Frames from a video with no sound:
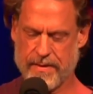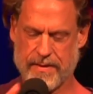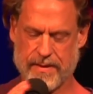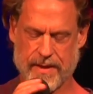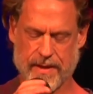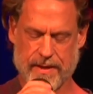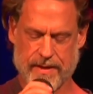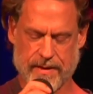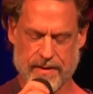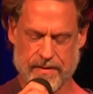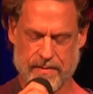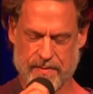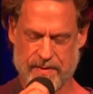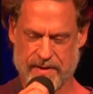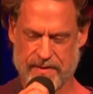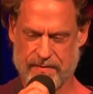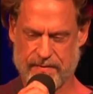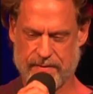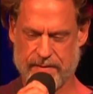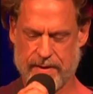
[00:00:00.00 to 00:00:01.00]
God, I hope
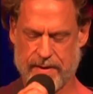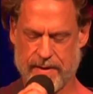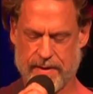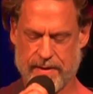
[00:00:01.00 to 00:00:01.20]
that's right.